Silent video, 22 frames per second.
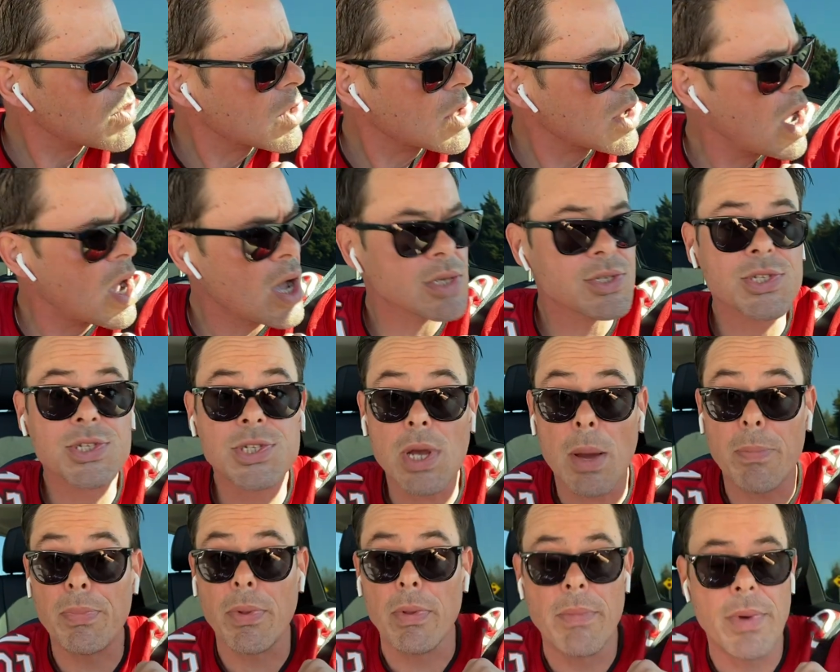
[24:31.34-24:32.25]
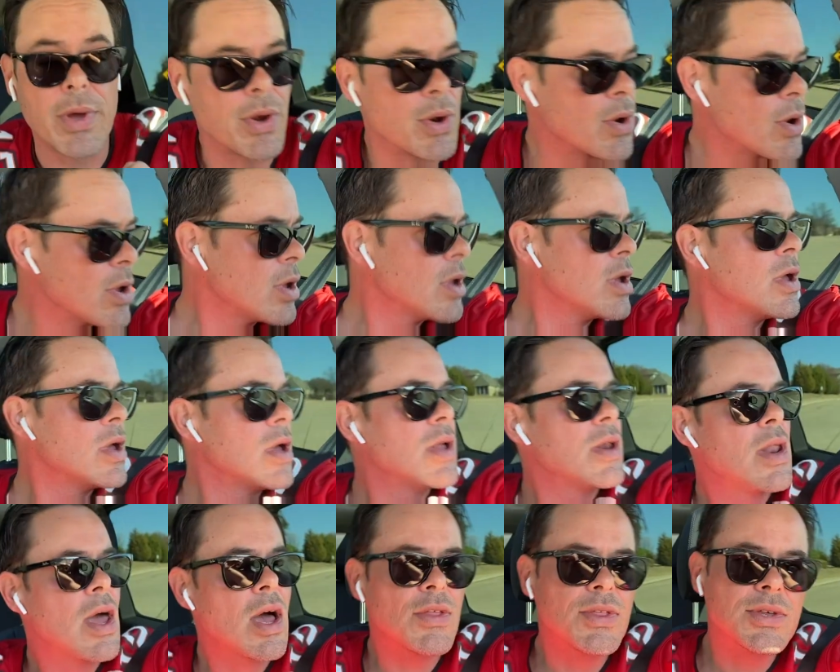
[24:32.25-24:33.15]
Uh, supplementer.
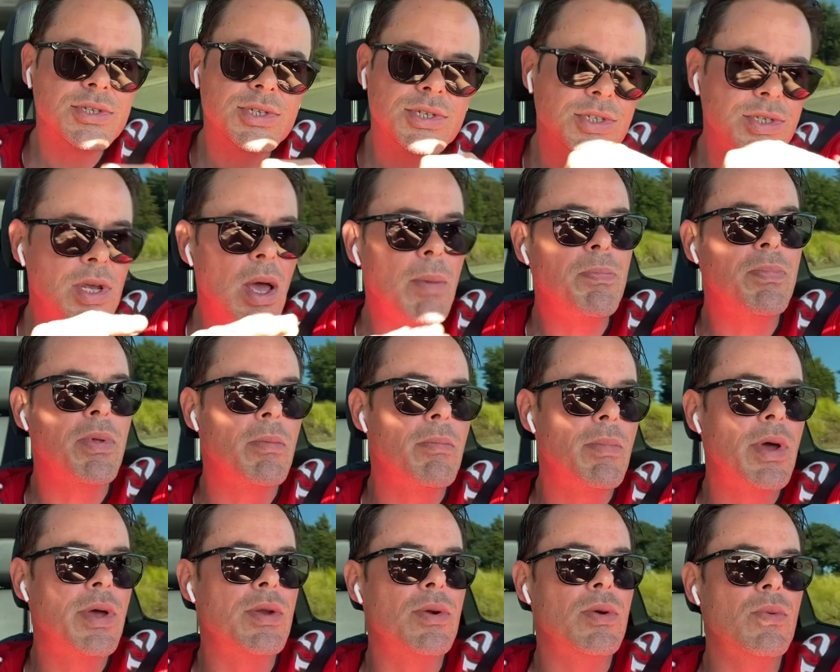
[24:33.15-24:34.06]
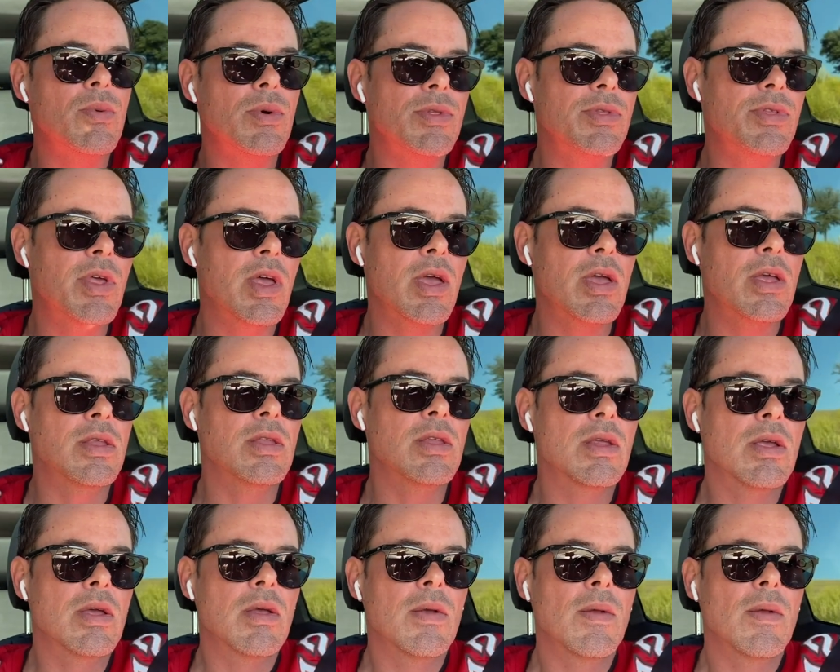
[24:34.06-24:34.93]
Now the supplementer would then